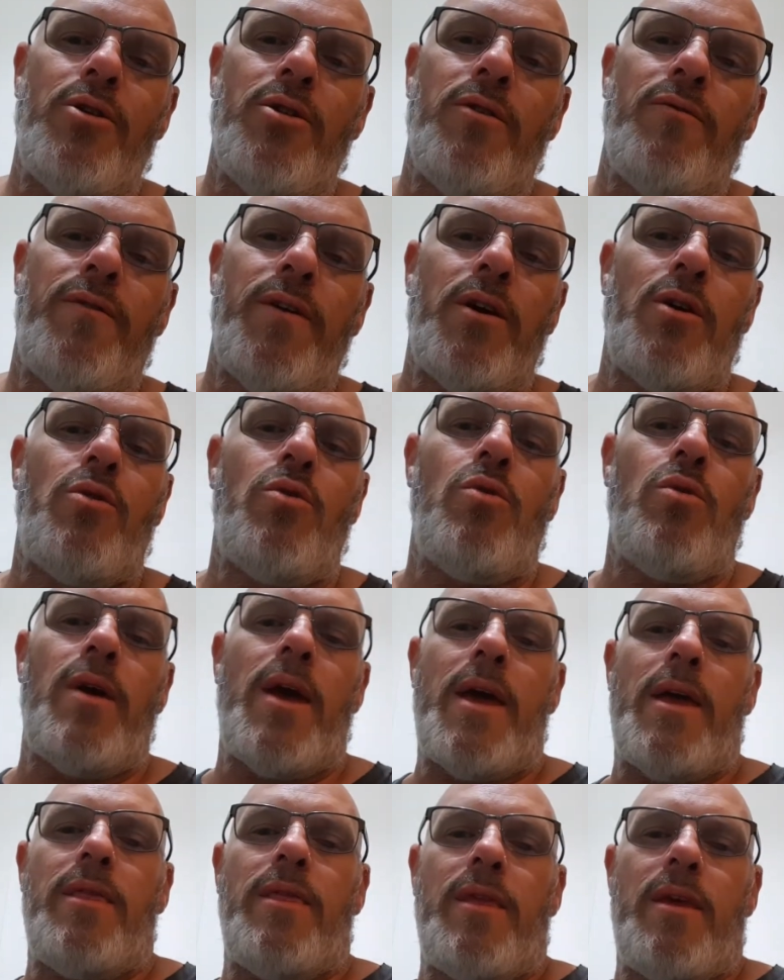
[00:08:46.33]
the vehicle
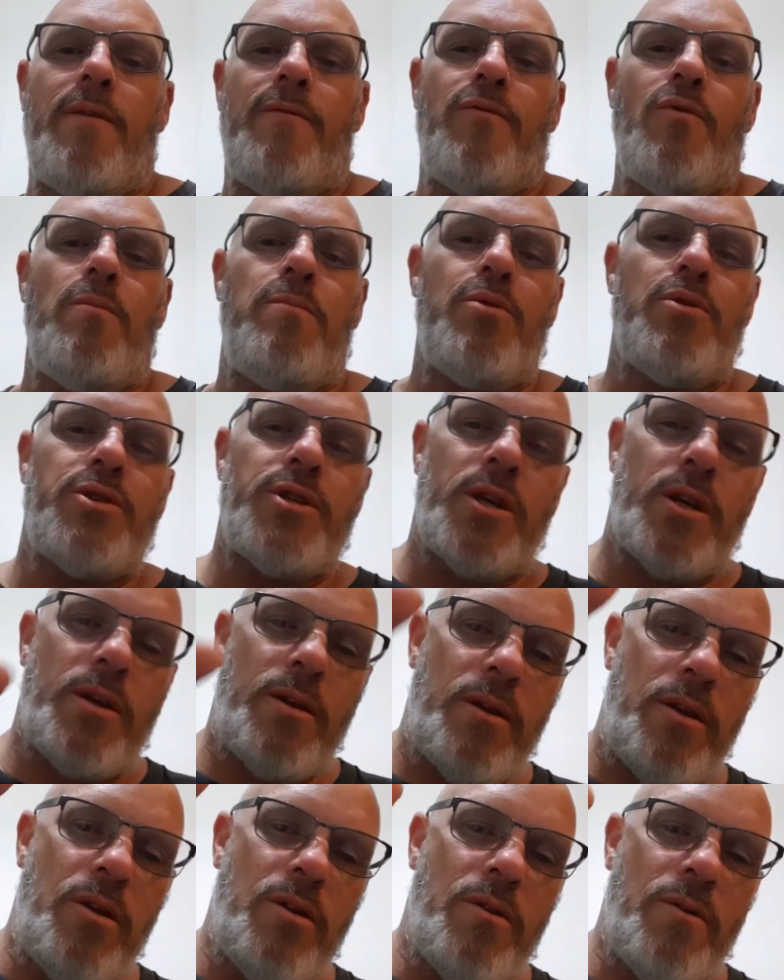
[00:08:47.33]
and therefore pushing
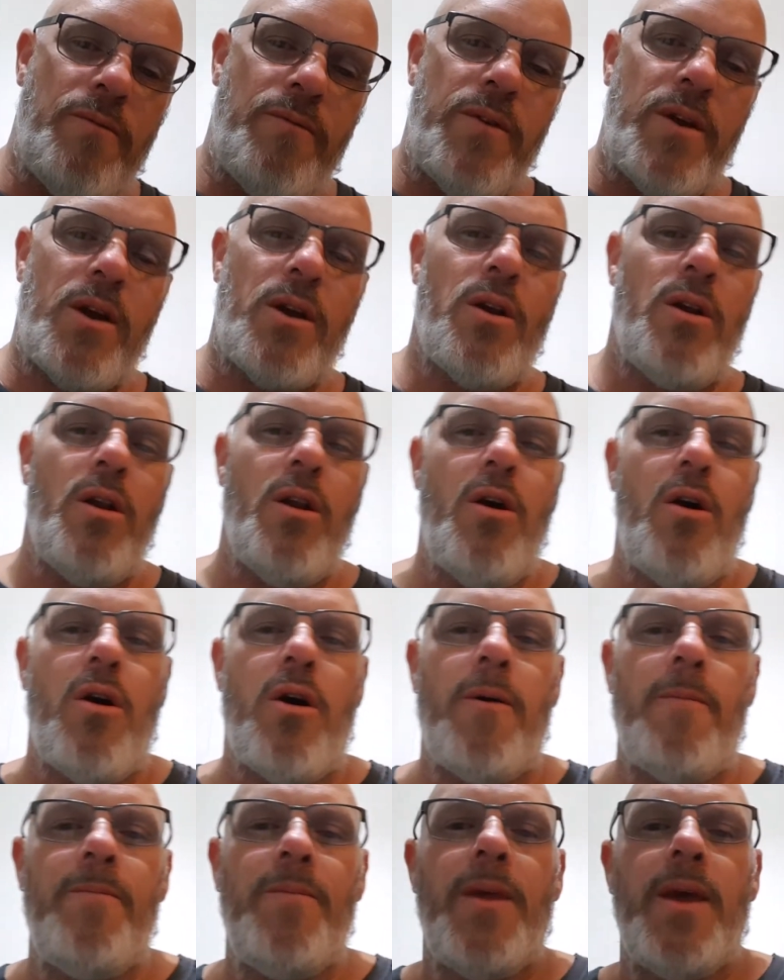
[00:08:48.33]
your vehicle
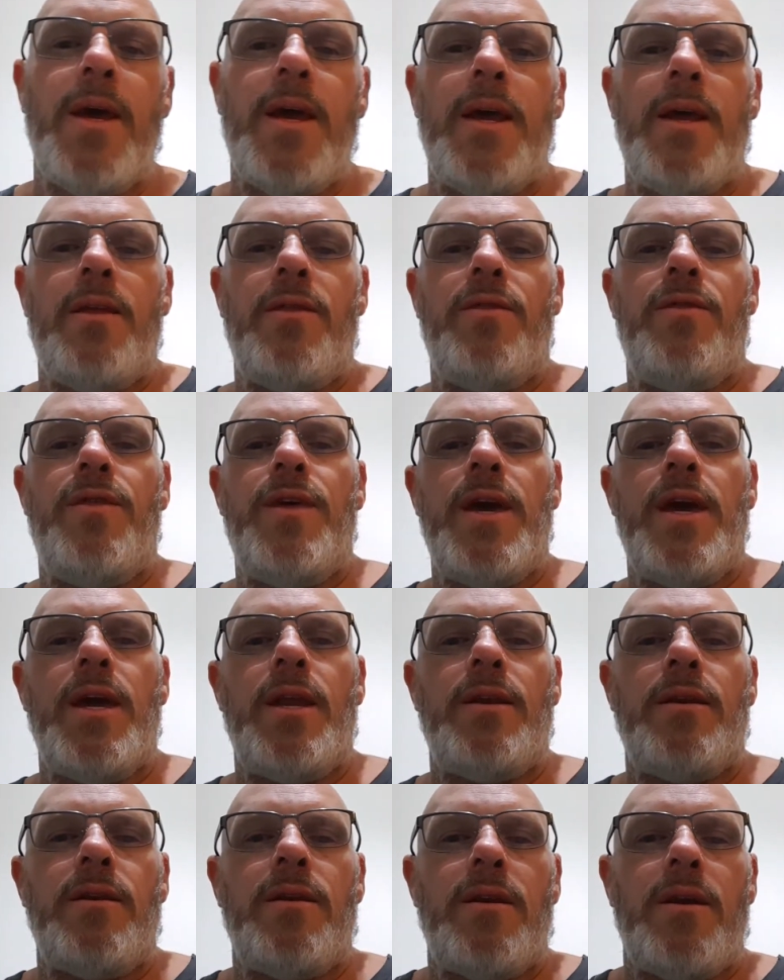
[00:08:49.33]
along,
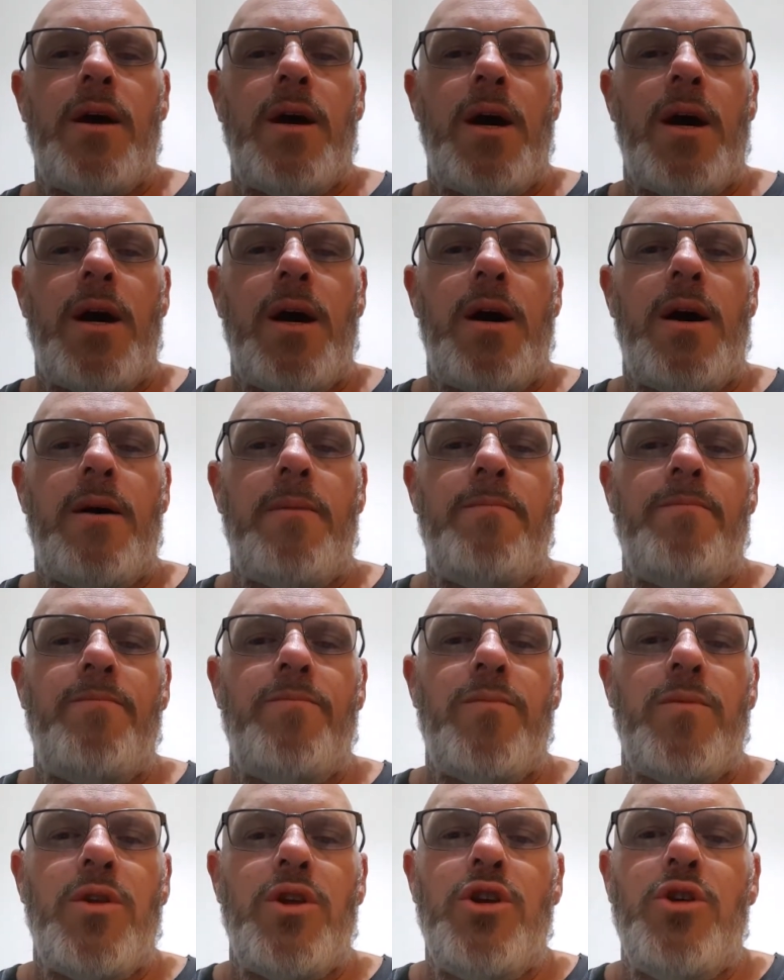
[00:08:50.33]
then
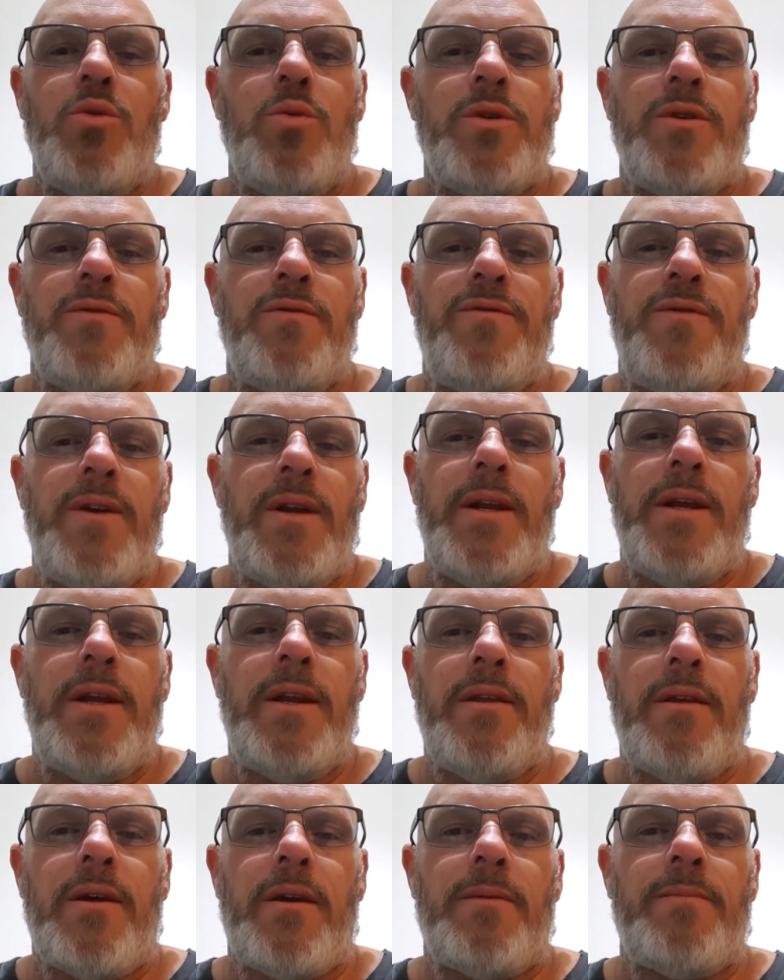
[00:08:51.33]
you wouldn't feel
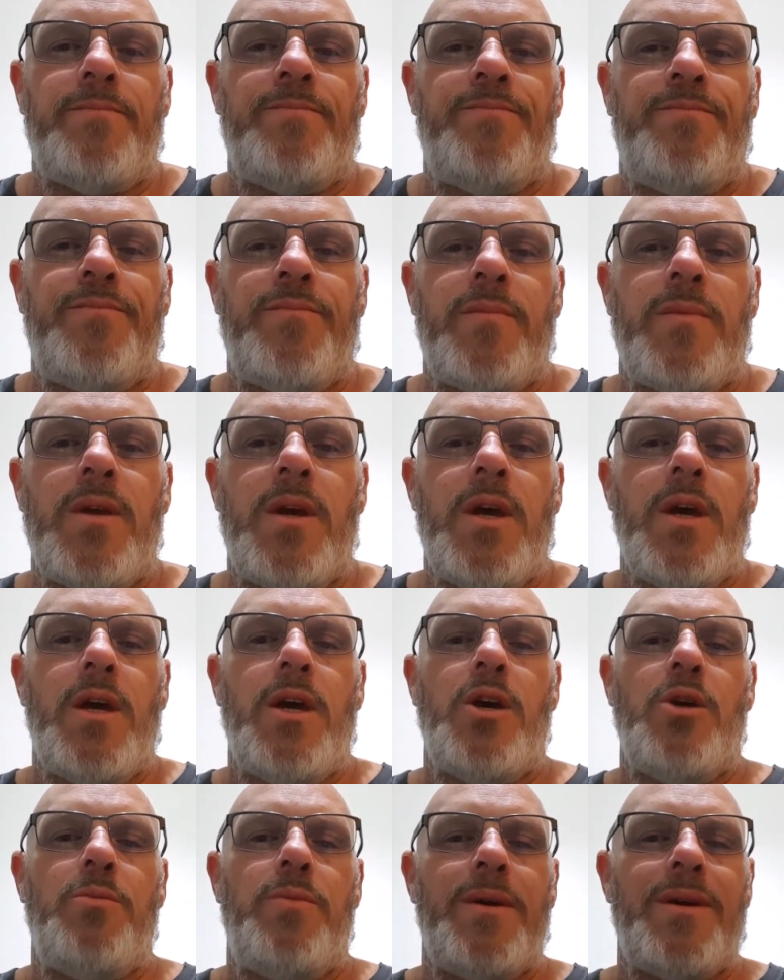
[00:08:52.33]
anything.
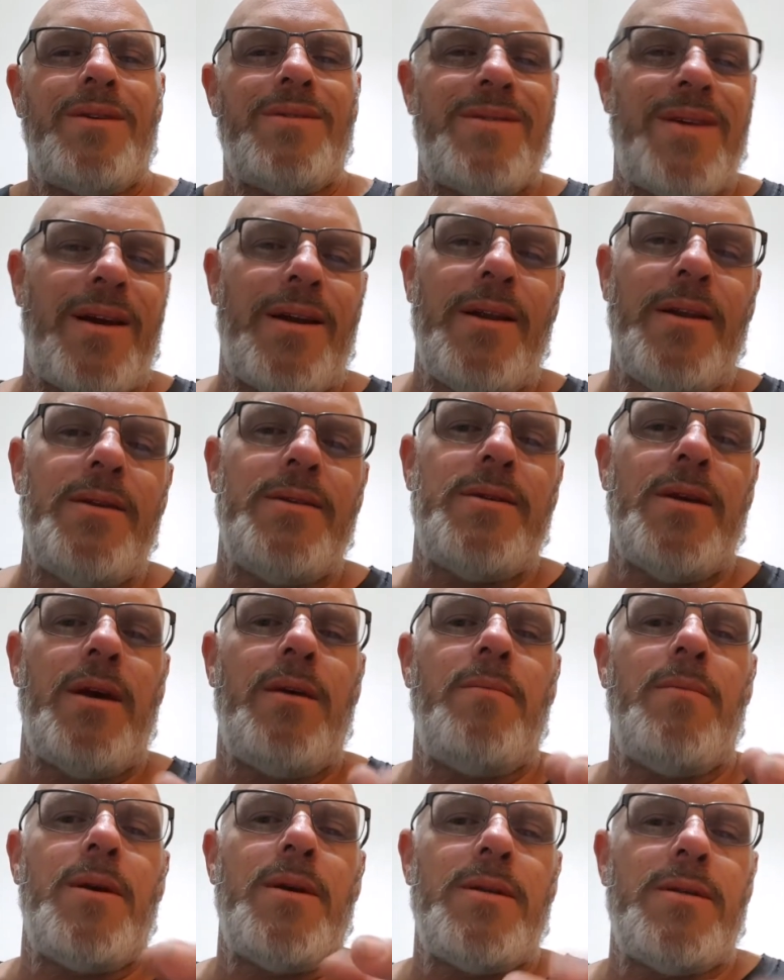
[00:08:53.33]
It'd be exactly the
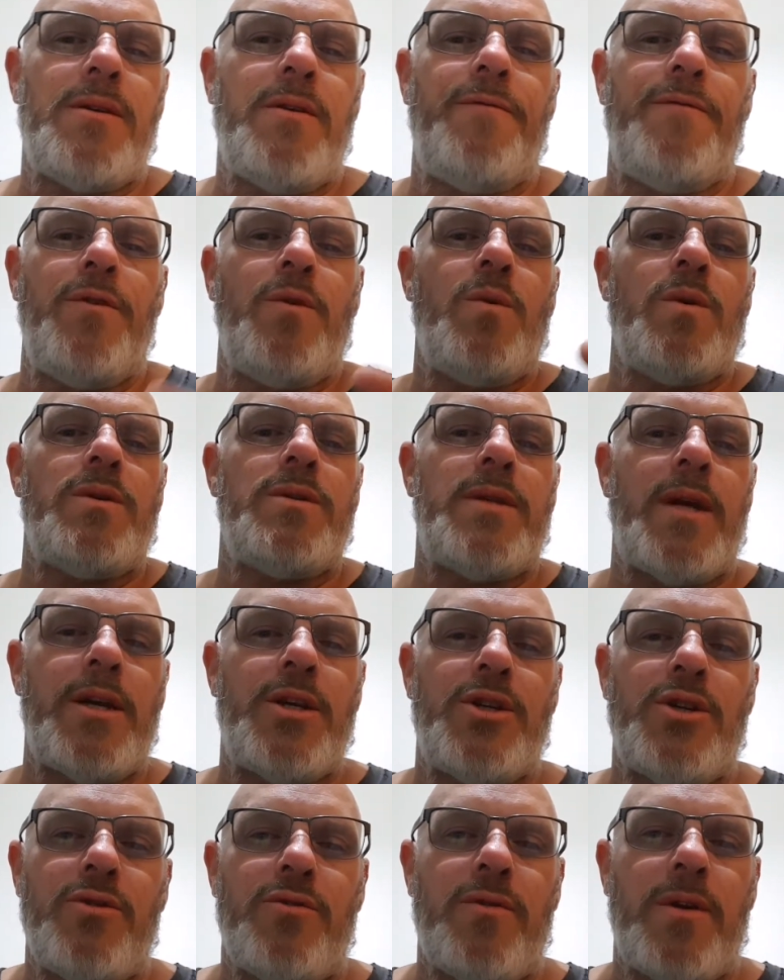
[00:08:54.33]
same as if you were
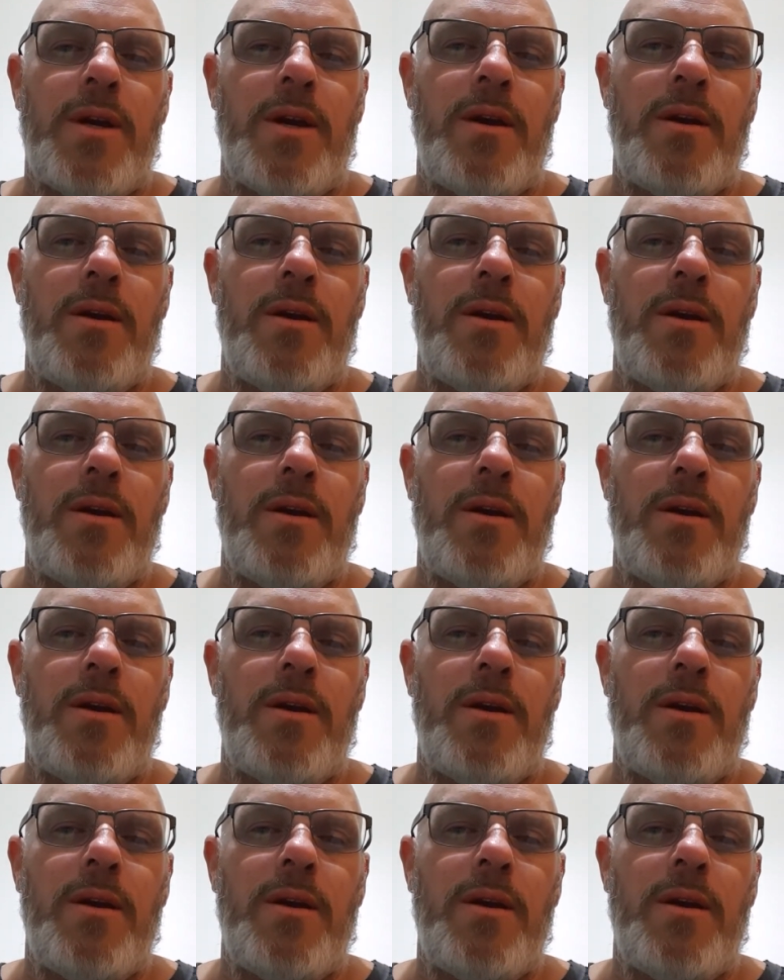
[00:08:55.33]
stationary.